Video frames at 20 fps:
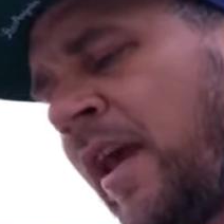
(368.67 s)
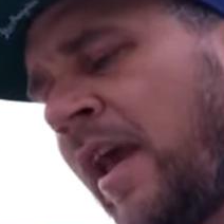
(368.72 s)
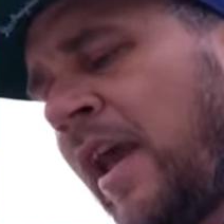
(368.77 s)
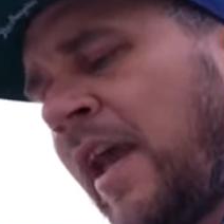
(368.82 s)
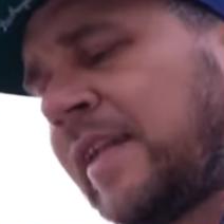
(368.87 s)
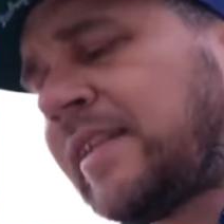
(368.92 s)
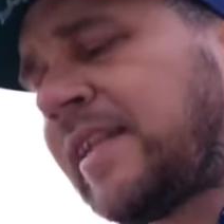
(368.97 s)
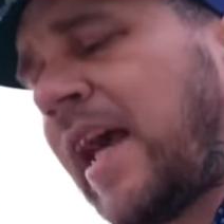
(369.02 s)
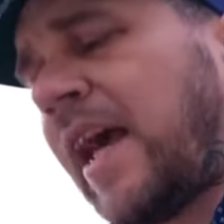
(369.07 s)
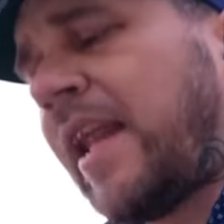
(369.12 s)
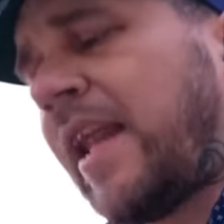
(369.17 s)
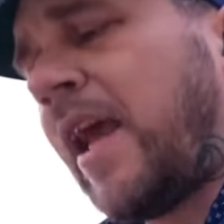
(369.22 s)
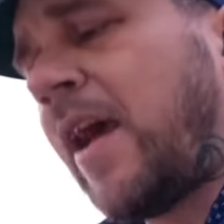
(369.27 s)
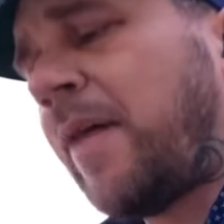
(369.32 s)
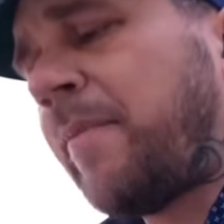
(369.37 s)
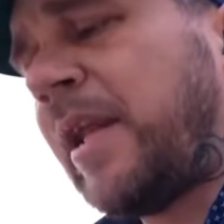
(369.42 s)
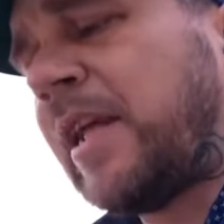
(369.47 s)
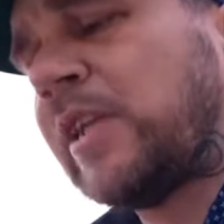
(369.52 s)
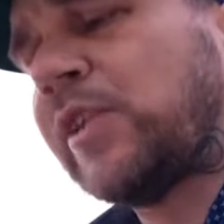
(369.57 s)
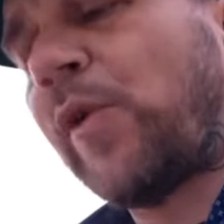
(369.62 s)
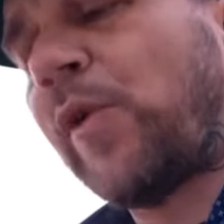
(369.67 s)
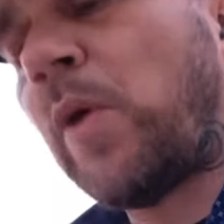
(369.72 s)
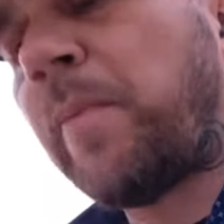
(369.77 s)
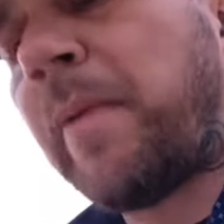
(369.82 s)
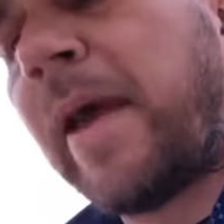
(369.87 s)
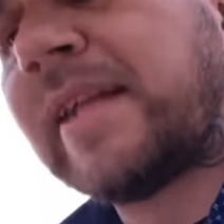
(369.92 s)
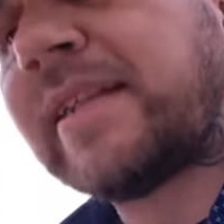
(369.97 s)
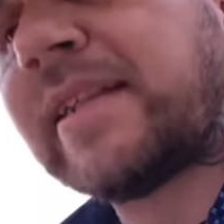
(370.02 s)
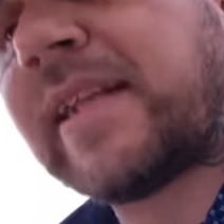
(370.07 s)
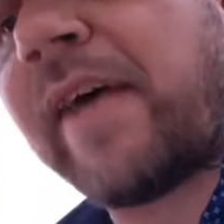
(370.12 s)
He said him and his
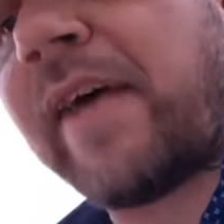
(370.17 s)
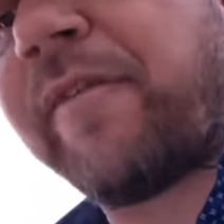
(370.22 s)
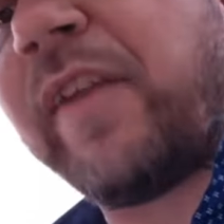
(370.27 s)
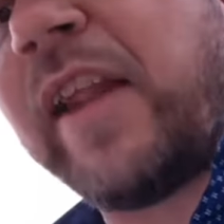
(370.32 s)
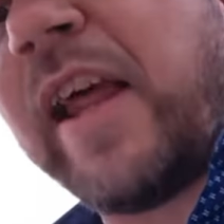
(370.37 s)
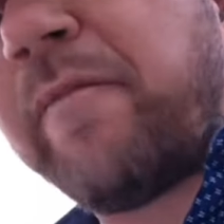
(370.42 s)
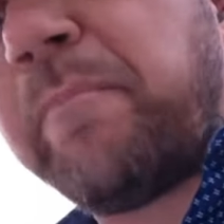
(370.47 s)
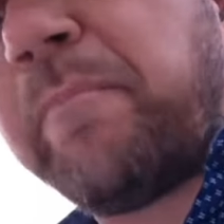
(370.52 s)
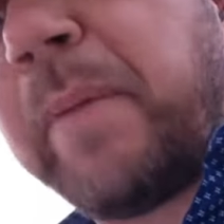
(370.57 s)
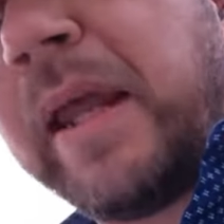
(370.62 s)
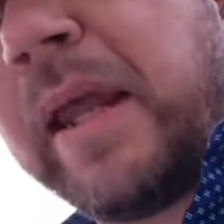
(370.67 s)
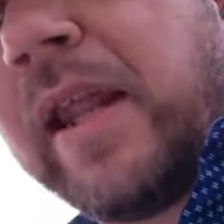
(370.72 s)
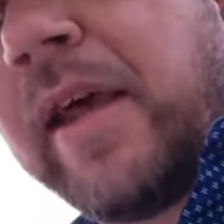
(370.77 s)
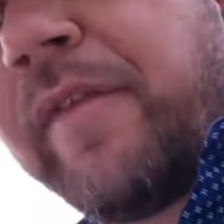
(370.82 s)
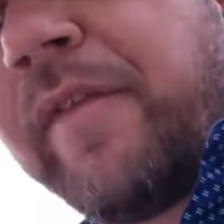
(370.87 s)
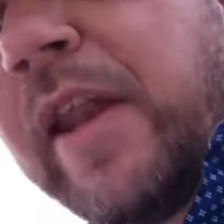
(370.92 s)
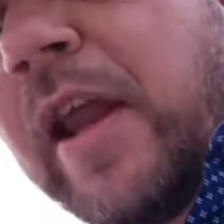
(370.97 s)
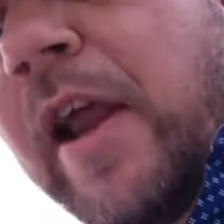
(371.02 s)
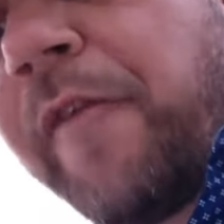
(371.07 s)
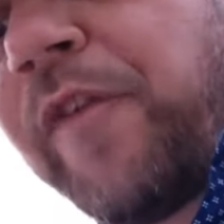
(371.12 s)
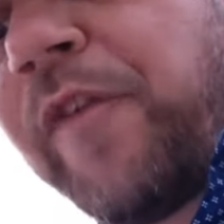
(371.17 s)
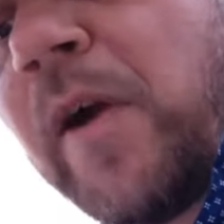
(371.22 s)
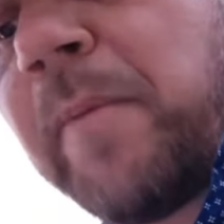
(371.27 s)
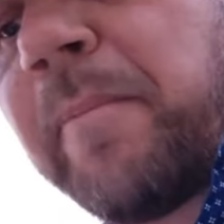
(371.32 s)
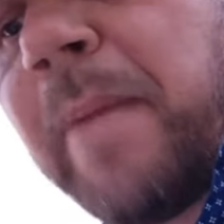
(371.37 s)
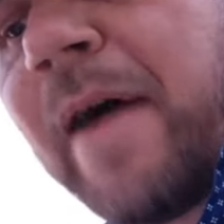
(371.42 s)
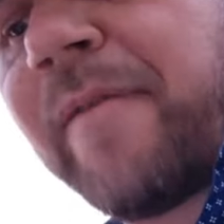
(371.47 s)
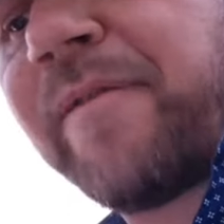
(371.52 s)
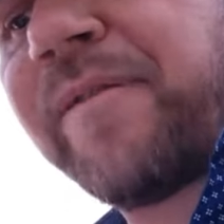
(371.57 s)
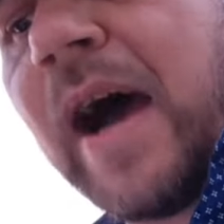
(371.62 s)
roommates have lived, been living there for
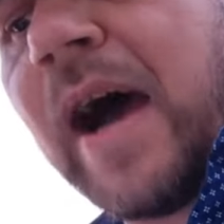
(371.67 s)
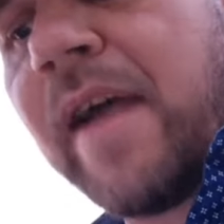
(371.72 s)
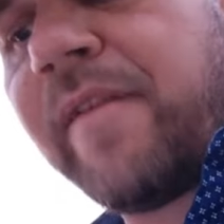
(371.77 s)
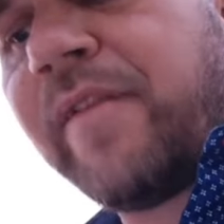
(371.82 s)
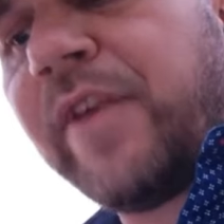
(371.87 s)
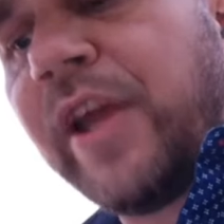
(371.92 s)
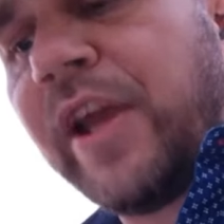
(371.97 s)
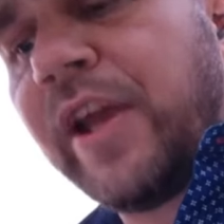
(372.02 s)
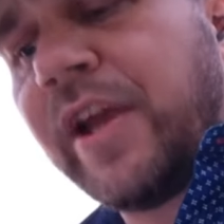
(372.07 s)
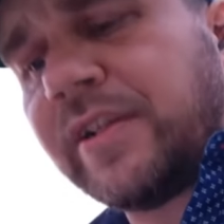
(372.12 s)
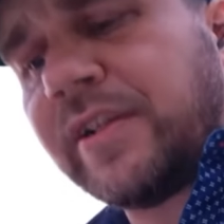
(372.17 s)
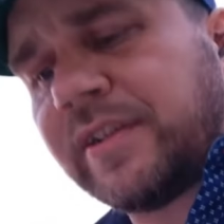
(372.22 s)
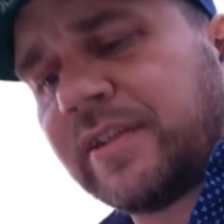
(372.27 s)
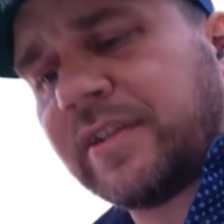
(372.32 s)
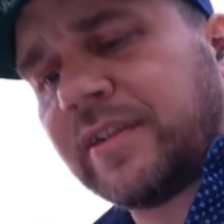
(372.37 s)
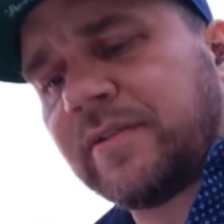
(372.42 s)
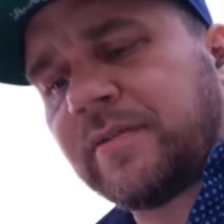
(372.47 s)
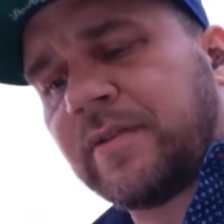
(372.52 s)
about five years.